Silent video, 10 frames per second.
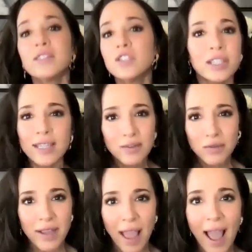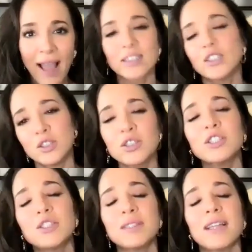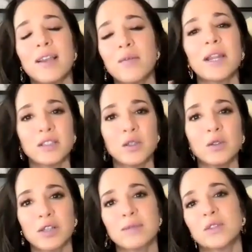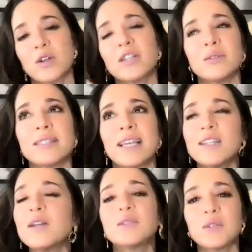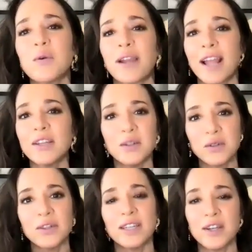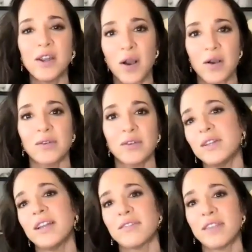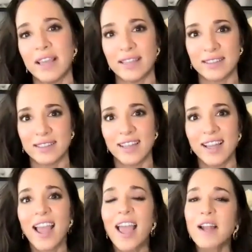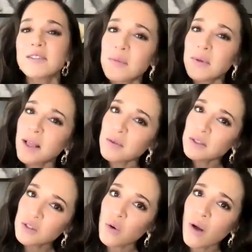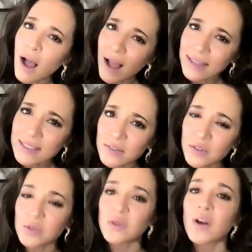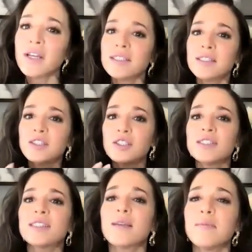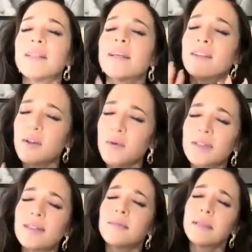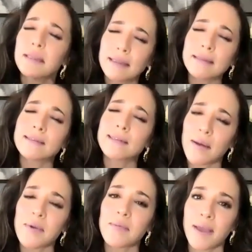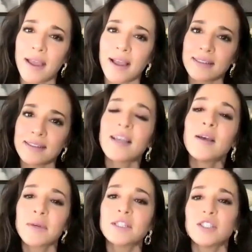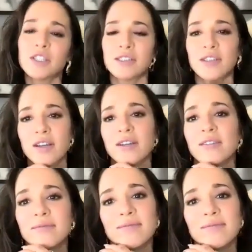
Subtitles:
She didn't react. She just was like, when I told her I'm sorry, she was like, no, don't worry. I knew you didn't know. You didn't have kids. And I was like, but that was so kind of you to just be like, you know what, let me let this comment pass, because she doesn't know.